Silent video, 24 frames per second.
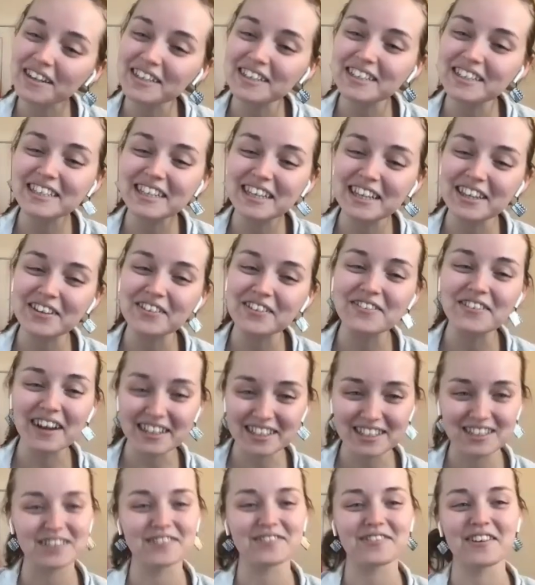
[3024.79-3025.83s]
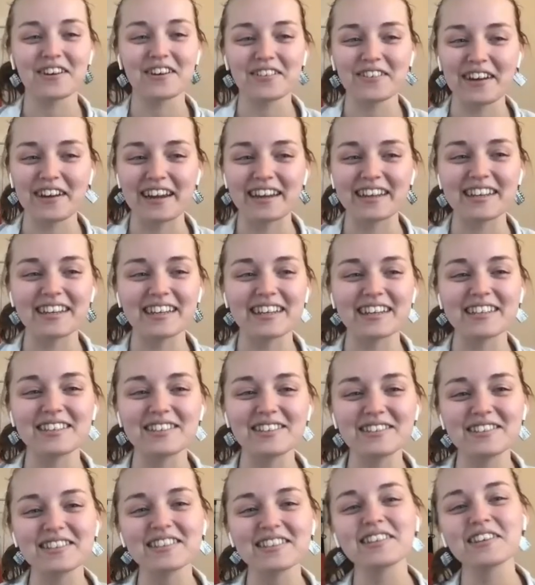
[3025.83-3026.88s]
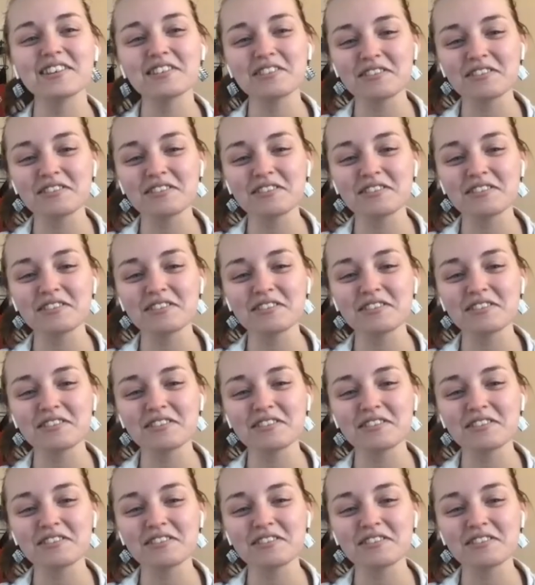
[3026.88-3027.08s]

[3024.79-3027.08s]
to see the rest of our rankings, you can go to